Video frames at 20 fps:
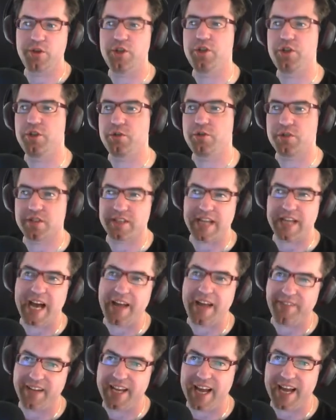as you
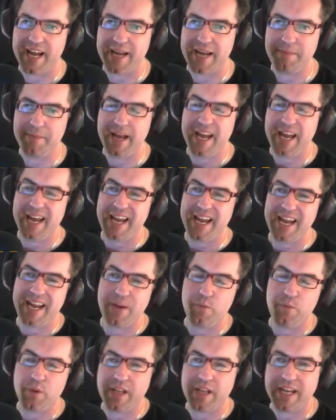start the game,
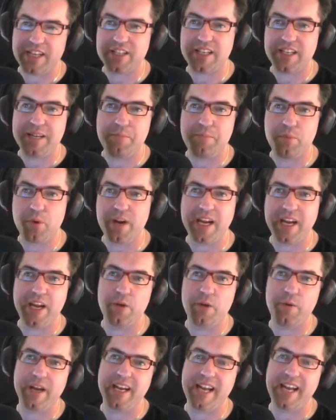it will actually bring
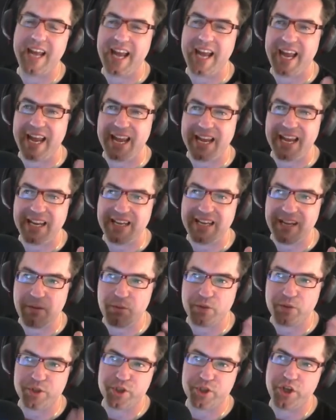you in and it
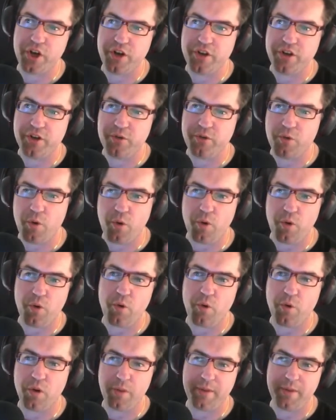will show you
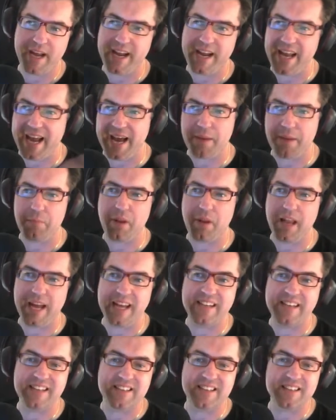all about how to play.
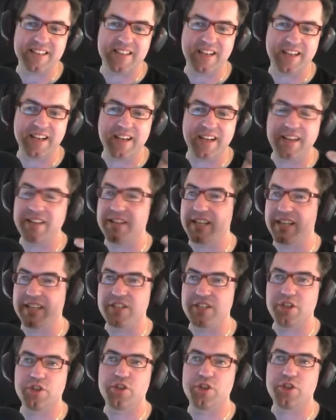It either
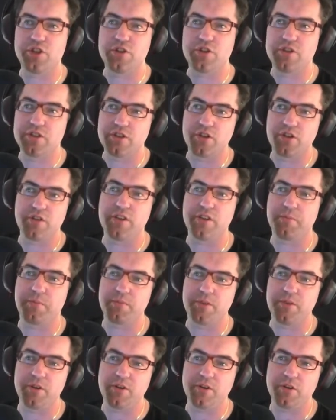lets you choose do
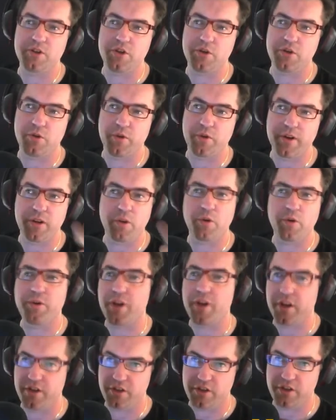the tutorial or
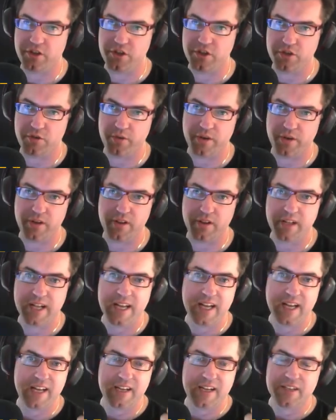don't do the tutorial.
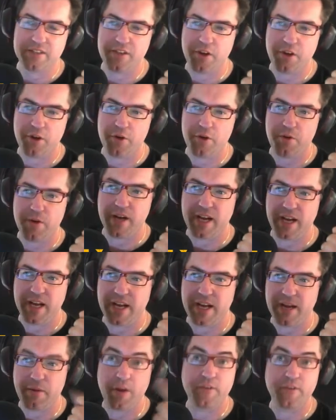So
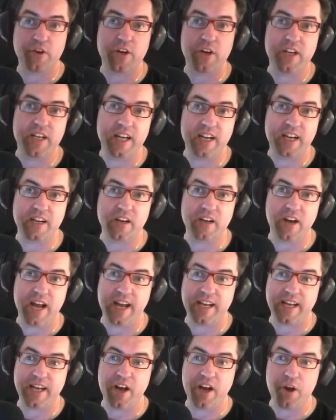I've already done it, I
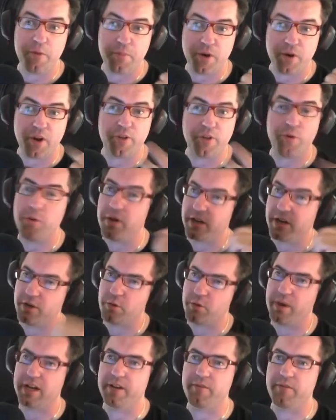had a go, but I thought I'd
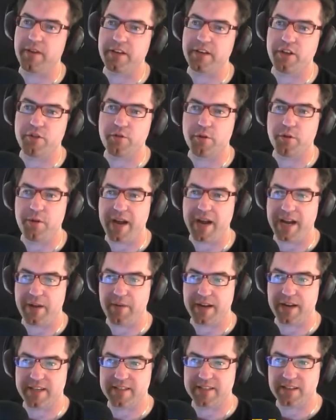quickly run you through
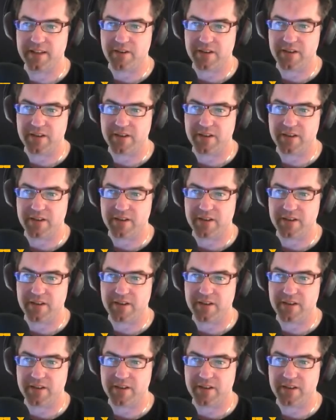anyway. So look,